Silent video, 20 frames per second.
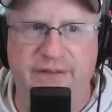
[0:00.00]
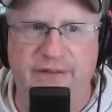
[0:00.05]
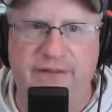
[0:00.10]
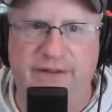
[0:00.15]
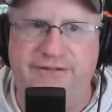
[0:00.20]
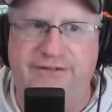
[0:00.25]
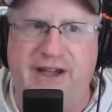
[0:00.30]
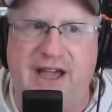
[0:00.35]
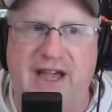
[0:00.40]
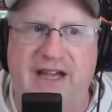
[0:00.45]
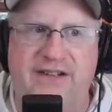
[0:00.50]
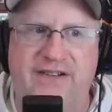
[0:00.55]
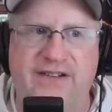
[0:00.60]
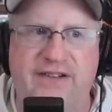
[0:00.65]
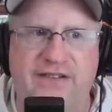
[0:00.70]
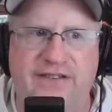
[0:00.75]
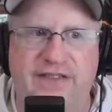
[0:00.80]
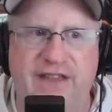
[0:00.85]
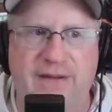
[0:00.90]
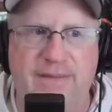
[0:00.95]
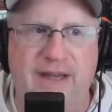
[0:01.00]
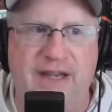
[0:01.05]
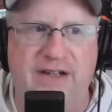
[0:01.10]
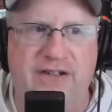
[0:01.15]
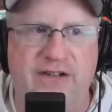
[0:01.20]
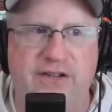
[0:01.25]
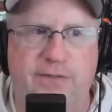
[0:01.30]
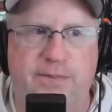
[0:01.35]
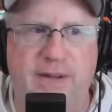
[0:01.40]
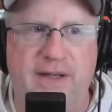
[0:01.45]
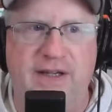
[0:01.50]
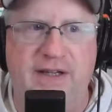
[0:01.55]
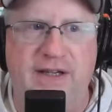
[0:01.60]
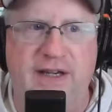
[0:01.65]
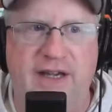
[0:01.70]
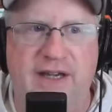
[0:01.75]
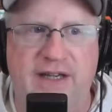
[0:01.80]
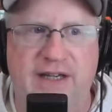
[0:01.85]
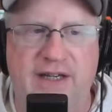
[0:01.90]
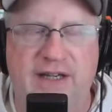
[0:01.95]
the fact is, they may just
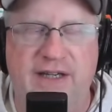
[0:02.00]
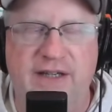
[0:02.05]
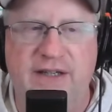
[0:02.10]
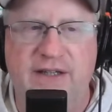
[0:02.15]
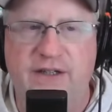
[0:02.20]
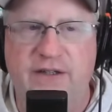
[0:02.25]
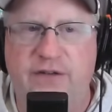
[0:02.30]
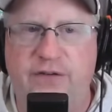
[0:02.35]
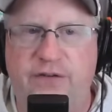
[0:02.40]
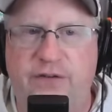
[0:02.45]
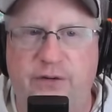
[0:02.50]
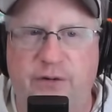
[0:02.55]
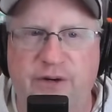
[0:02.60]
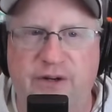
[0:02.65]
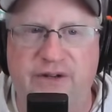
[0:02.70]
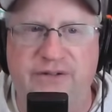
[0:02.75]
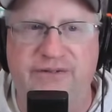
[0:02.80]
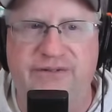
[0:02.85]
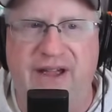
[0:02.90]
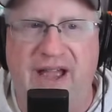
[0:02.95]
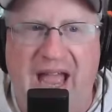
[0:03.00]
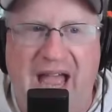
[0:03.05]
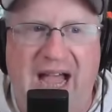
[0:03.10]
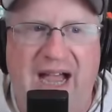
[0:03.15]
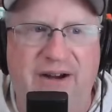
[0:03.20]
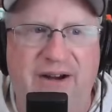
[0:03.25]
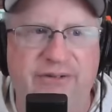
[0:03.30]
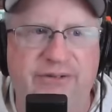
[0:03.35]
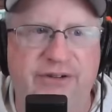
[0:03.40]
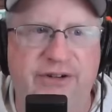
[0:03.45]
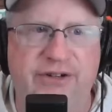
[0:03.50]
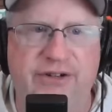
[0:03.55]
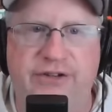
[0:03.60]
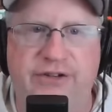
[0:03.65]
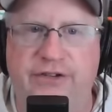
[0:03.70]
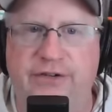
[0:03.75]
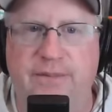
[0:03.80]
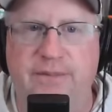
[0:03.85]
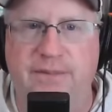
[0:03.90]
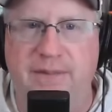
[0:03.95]
be a sort of
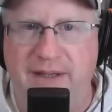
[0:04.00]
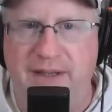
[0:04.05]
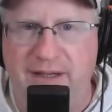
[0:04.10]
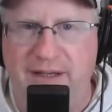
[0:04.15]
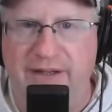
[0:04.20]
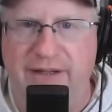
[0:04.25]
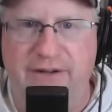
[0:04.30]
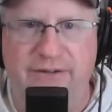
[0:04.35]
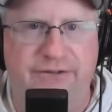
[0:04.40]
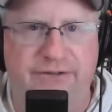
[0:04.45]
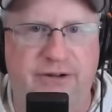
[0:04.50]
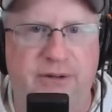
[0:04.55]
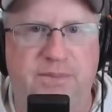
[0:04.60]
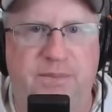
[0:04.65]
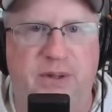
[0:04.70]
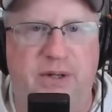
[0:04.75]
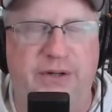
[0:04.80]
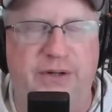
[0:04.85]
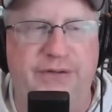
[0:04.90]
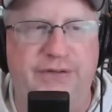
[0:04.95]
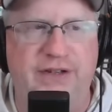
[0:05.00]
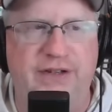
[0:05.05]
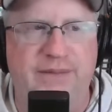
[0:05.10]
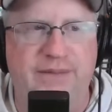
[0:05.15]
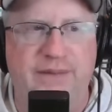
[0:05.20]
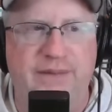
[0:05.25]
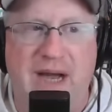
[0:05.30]
average, middling football team.